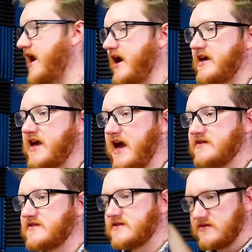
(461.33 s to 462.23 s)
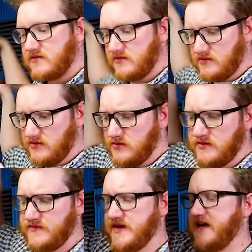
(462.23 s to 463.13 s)
I guess
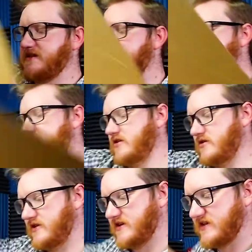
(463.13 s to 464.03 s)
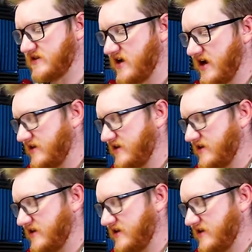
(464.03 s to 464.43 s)
that's it. I know that this is not